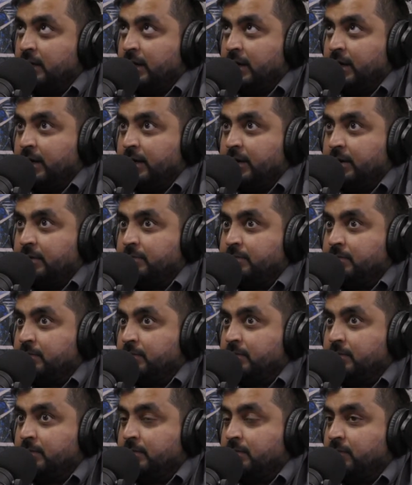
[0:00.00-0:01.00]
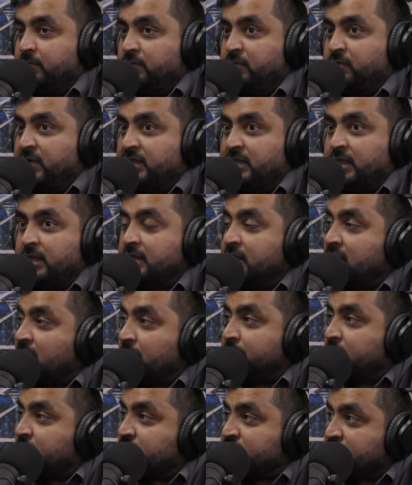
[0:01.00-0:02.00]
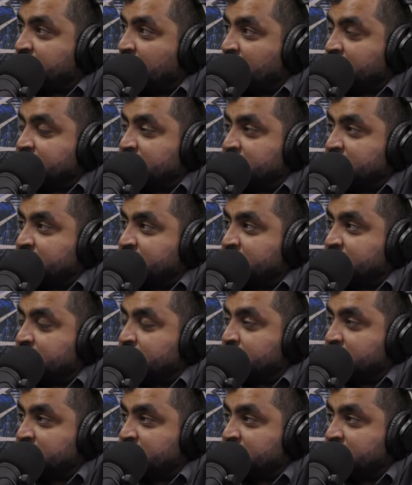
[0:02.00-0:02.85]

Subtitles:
within a couple of charging and